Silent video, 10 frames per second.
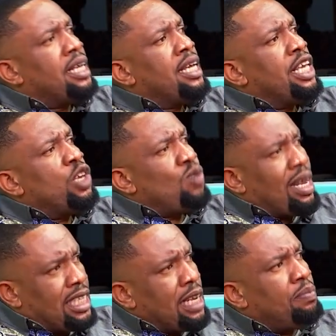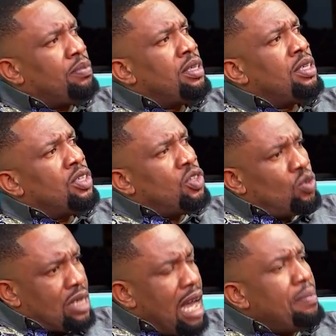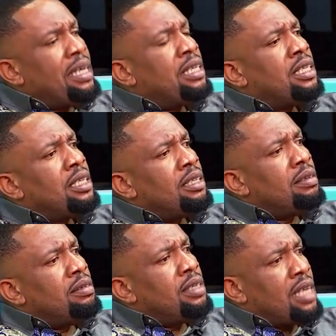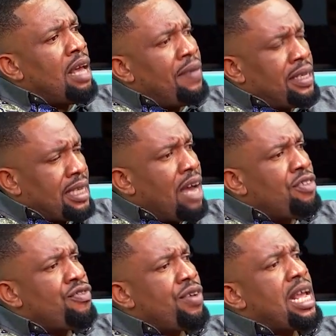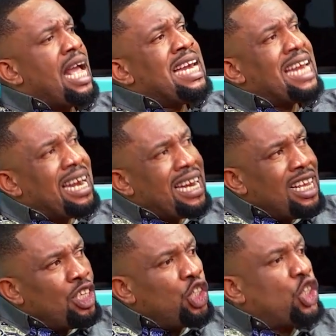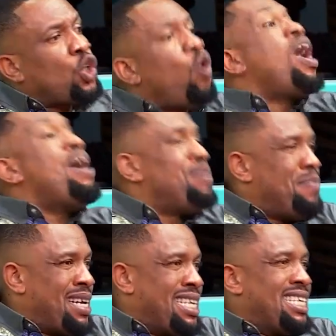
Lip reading: he will accept to come and serve his country and then show everybody